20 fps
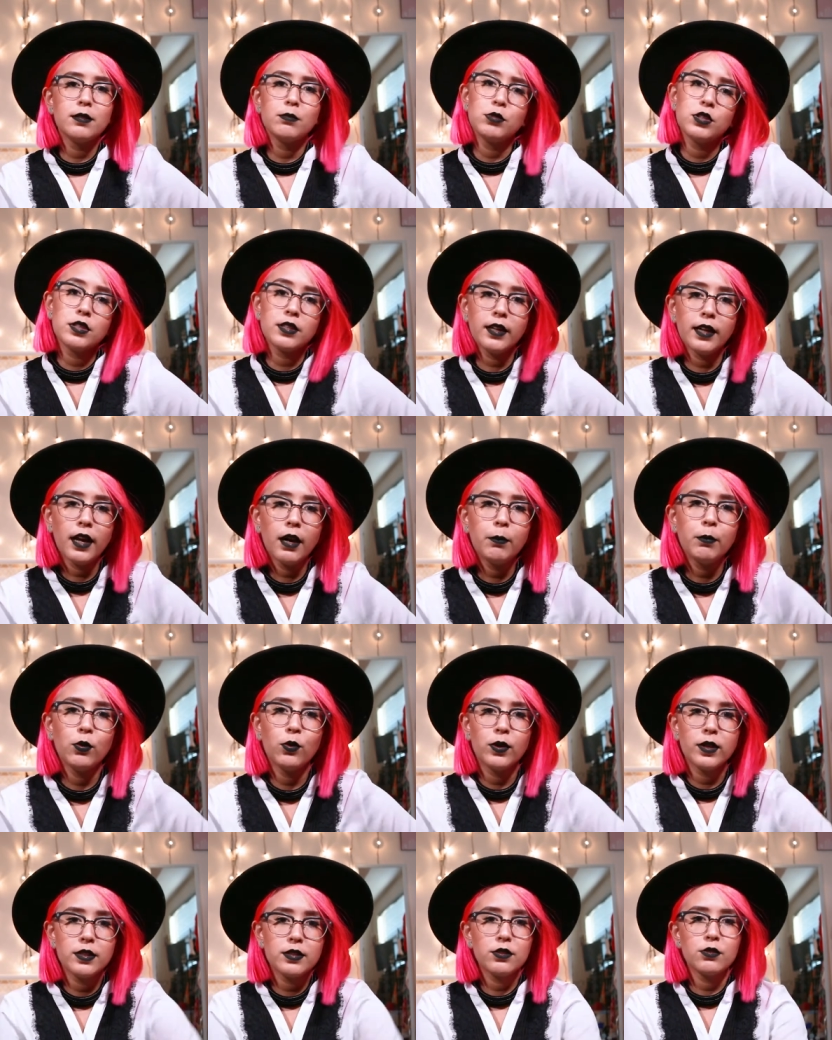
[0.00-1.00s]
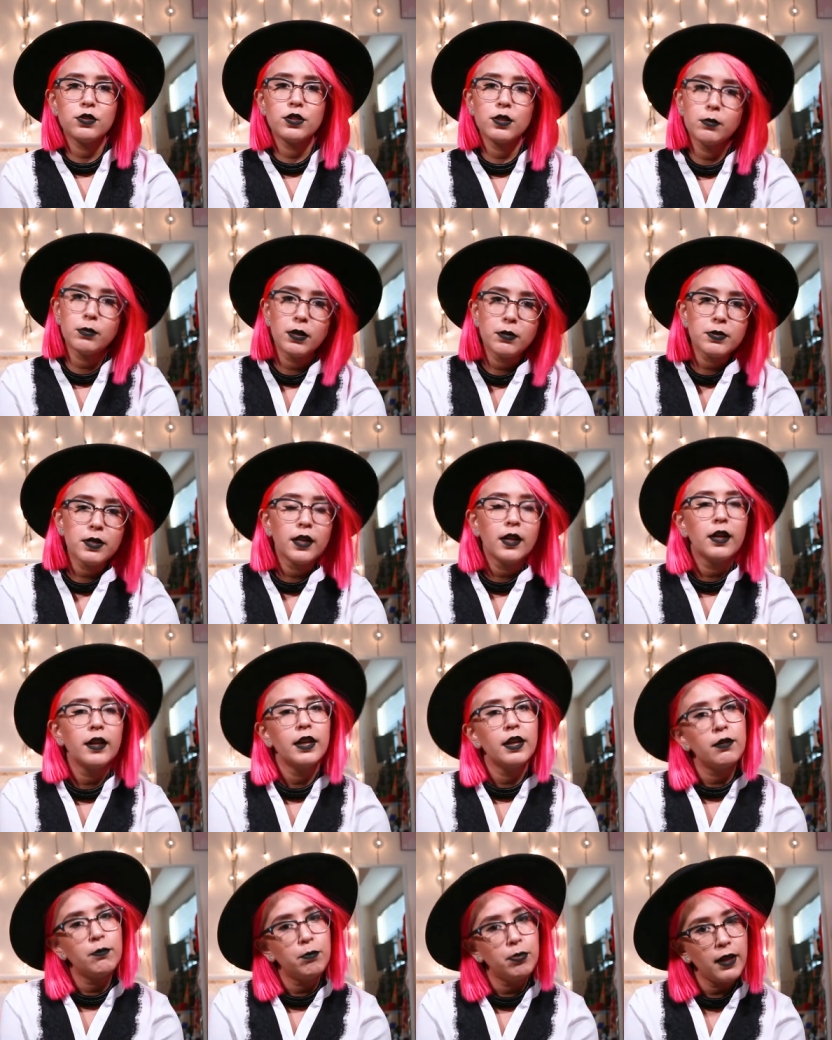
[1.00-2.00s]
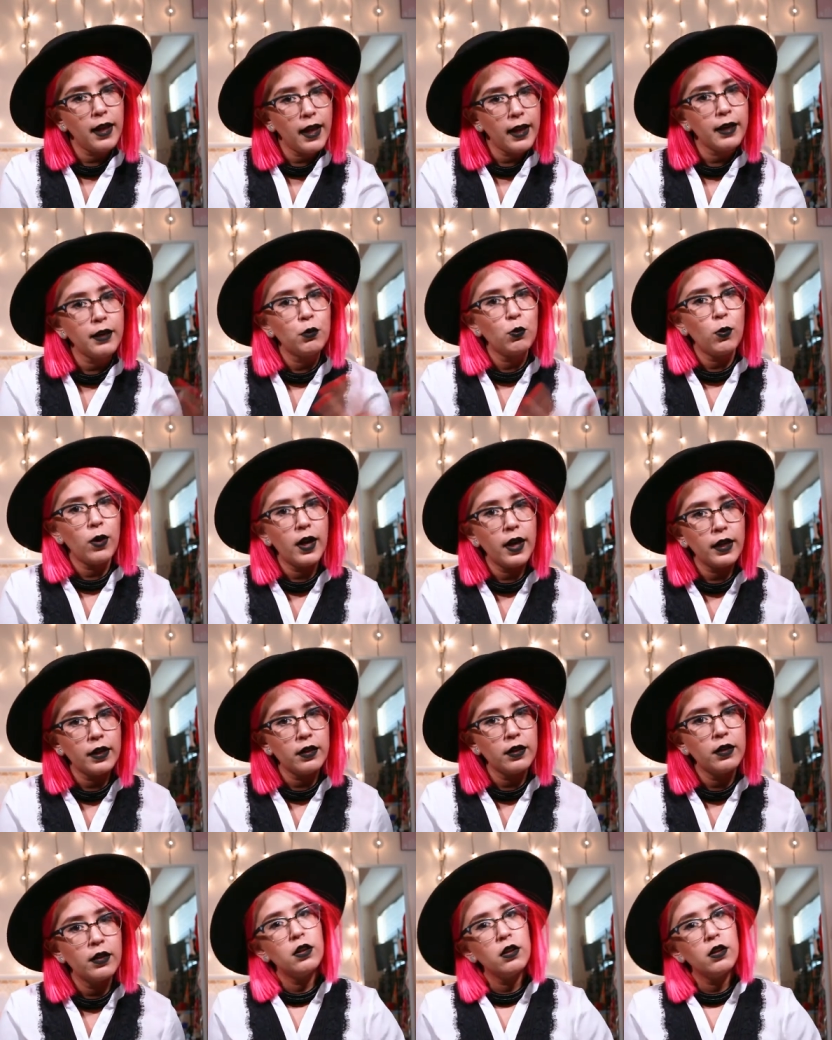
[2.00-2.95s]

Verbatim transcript: I'm just a cowboy, so sometimes I got to give black and white,